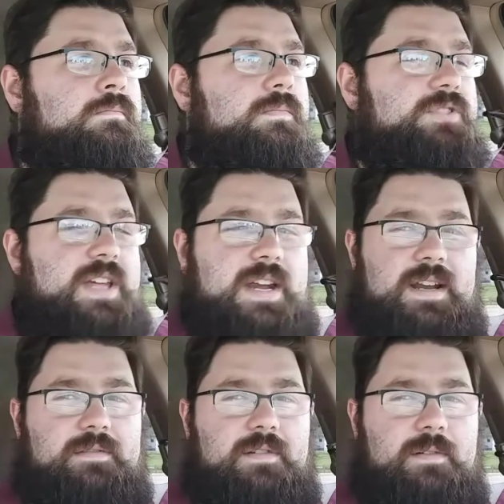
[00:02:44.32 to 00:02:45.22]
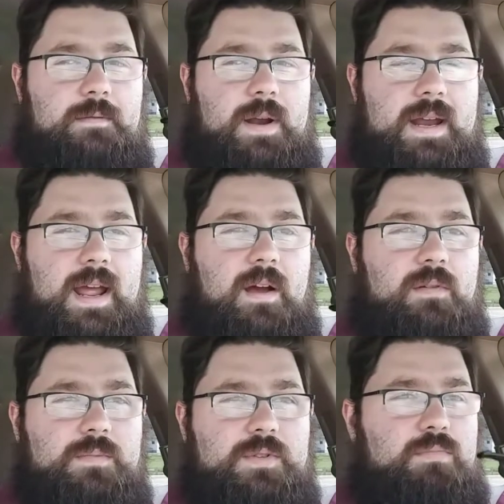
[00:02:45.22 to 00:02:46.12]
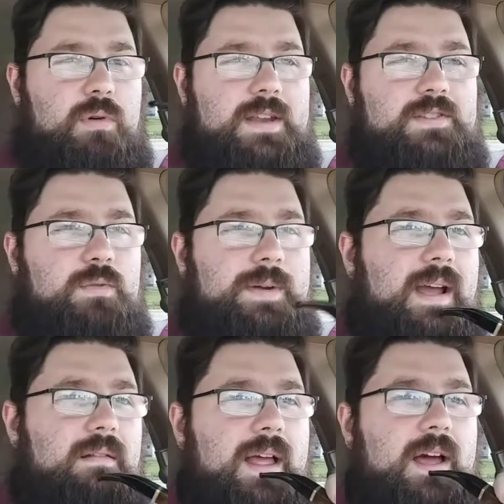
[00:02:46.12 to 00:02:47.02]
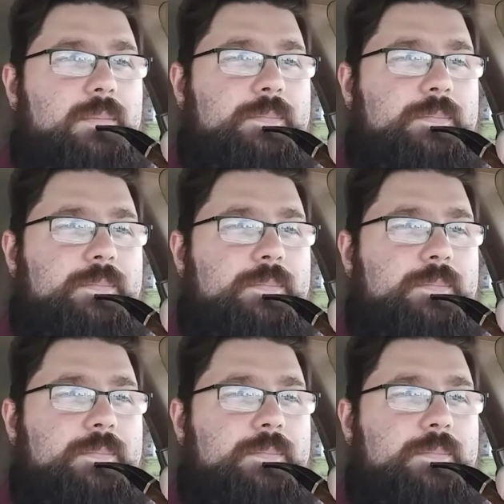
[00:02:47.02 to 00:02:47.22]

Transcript: tentative right now. I'm just brainstorming out loud.